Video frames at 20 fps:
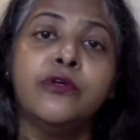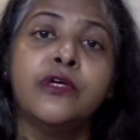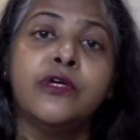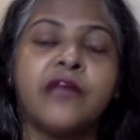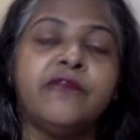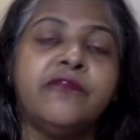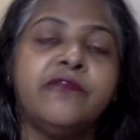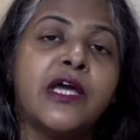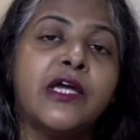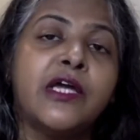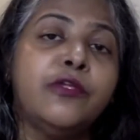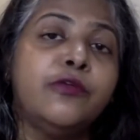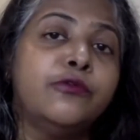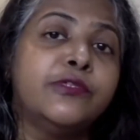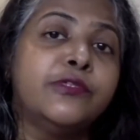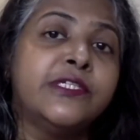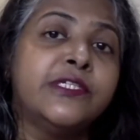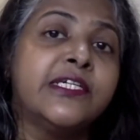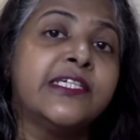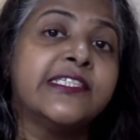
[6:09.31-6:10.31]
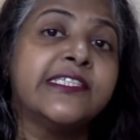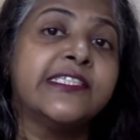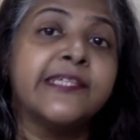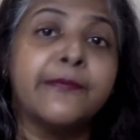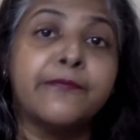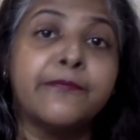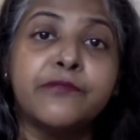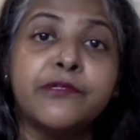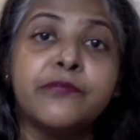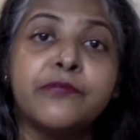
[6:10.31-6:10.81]
we are using a
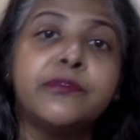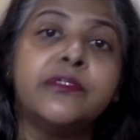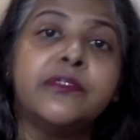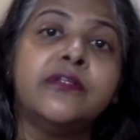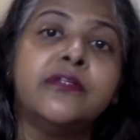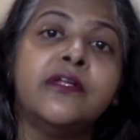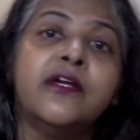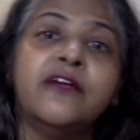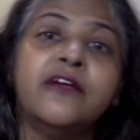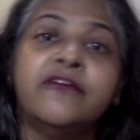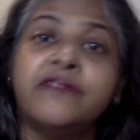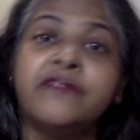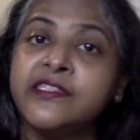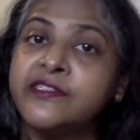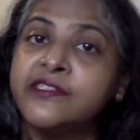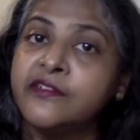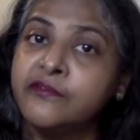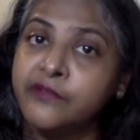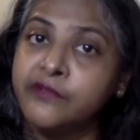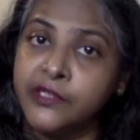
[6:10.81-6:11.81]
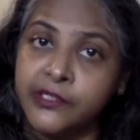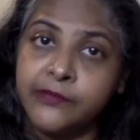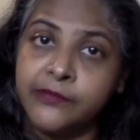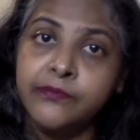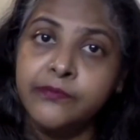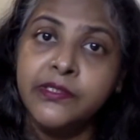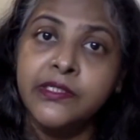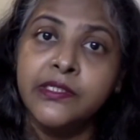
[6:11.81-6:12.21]
separable phrasal verb,